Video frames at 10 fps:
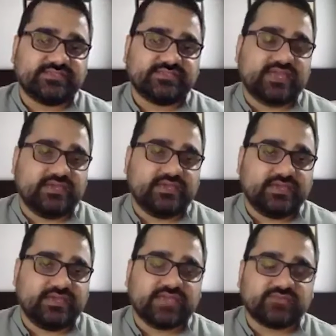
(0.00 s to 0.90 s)
as we
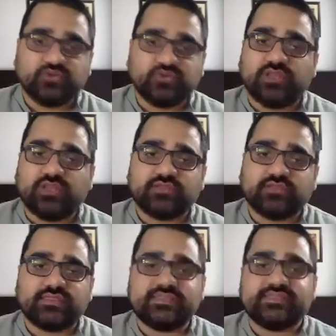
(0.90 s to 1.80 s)
go along that
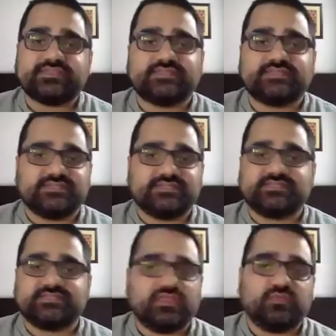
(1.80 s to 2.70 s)
this isn't something that
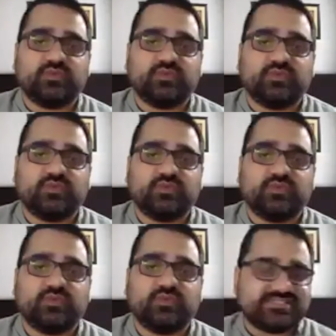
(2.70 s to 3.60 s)
it
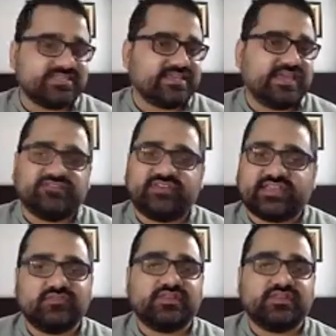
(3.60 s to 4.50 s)
isn't the kind of
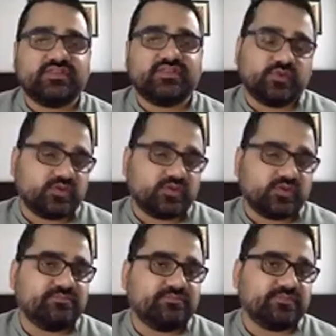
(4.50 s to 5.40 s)
activity that we keep
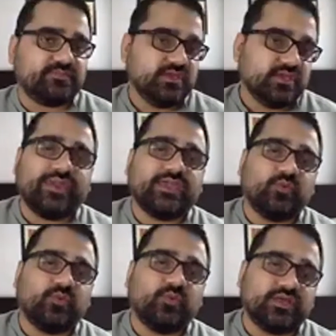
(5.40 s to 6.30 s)
going
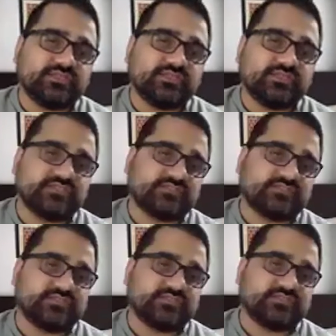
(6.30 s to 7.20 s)
once
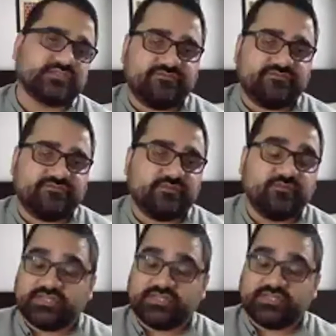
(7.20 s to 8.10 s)
life hopefully soon
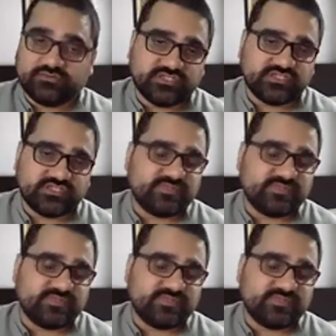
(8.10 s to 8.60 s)
returns back to